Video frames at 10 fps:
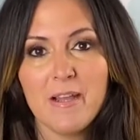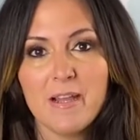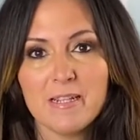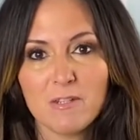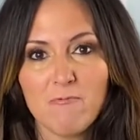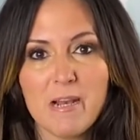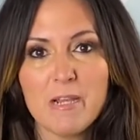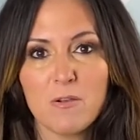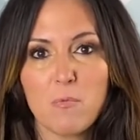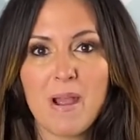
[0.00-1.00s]
it's a really
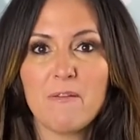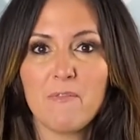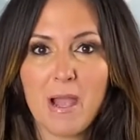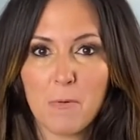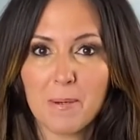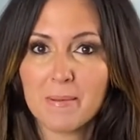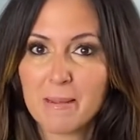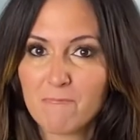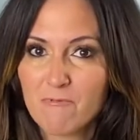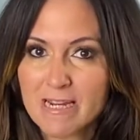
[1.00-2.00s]
good way of helping them
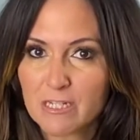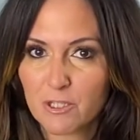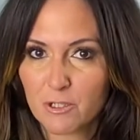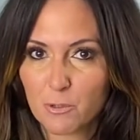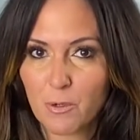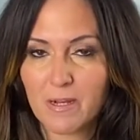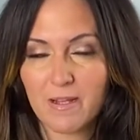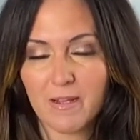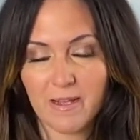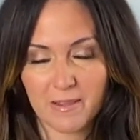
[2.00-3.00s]
reach the toilet
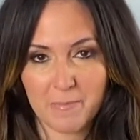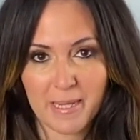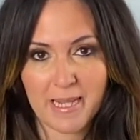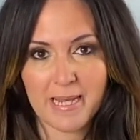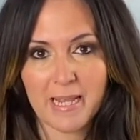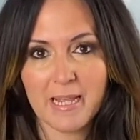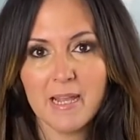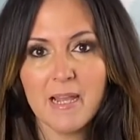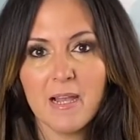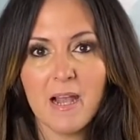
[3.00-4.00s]
at the beginning
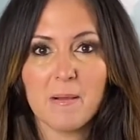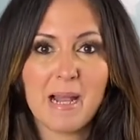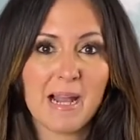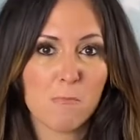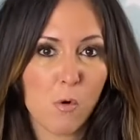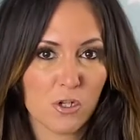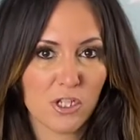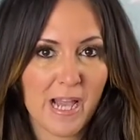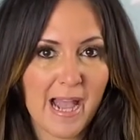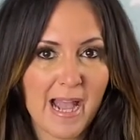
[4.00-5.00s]
and wash
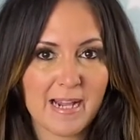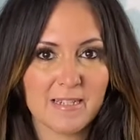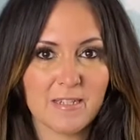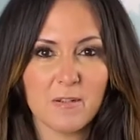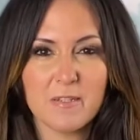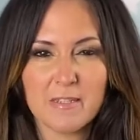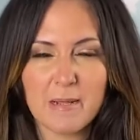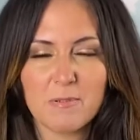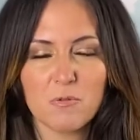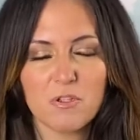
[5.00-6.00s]
their hands. So a
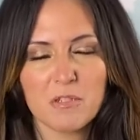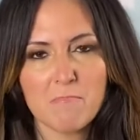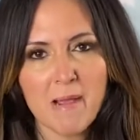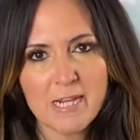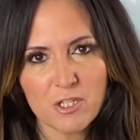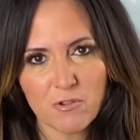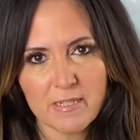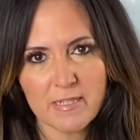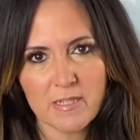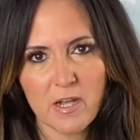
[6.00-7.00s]
step stool, just make sure
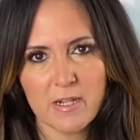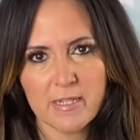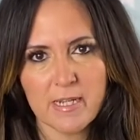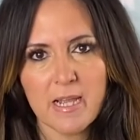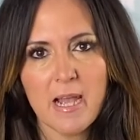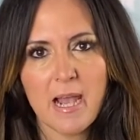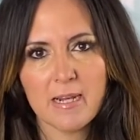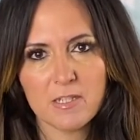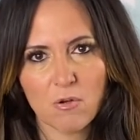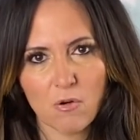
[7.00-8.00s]
it's sturdy and
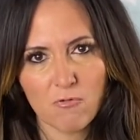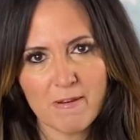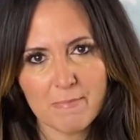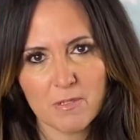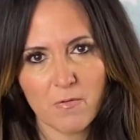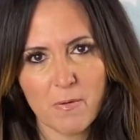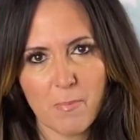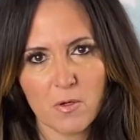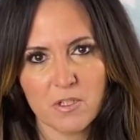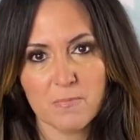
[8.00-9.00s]
it's got grips on the
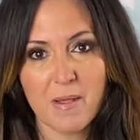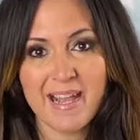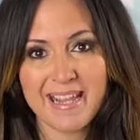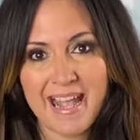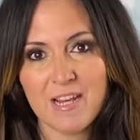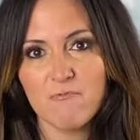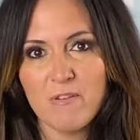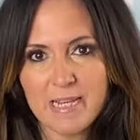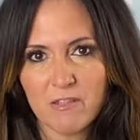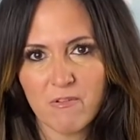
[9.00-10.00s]
bottom. Again,
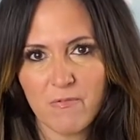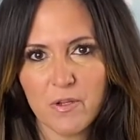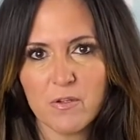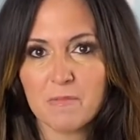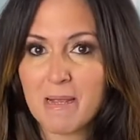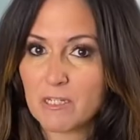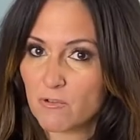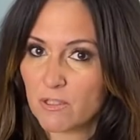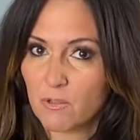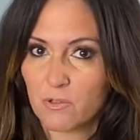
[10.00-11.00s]
read the reviews, make sure
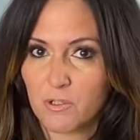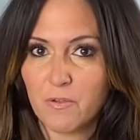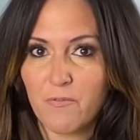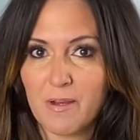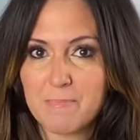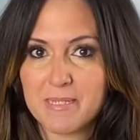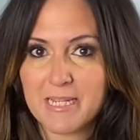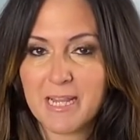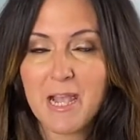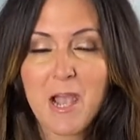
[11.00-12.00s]
it's not too
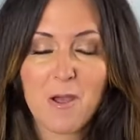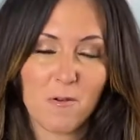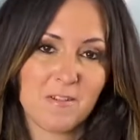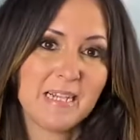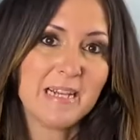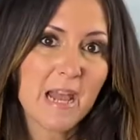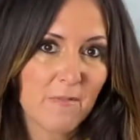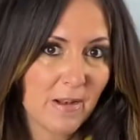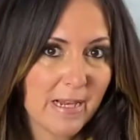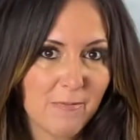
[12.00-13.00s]
flimsy, and obviously
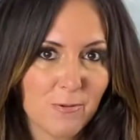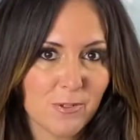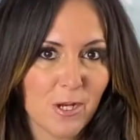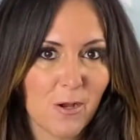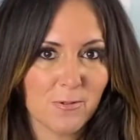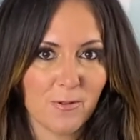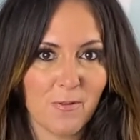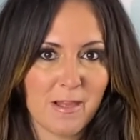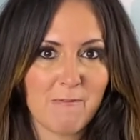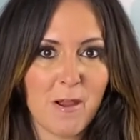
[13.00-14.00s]
never leave your child
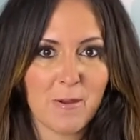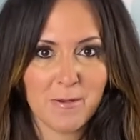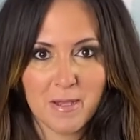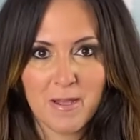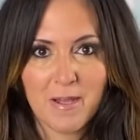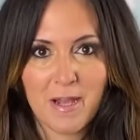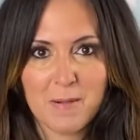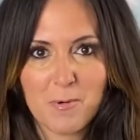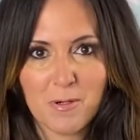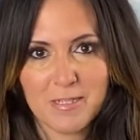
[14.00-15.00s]
on their own
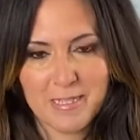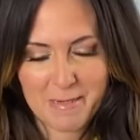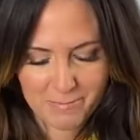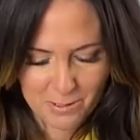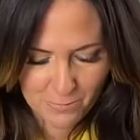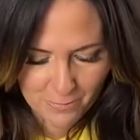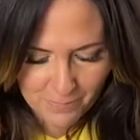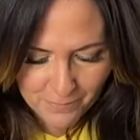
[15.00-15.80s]
on a step stool.